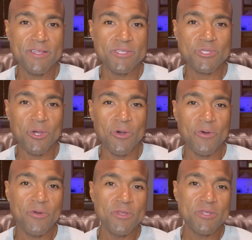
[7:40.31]

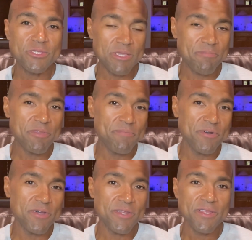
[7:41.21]
so simply
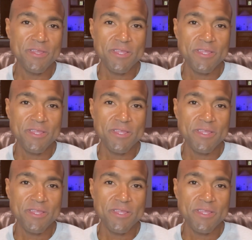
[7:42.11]
put,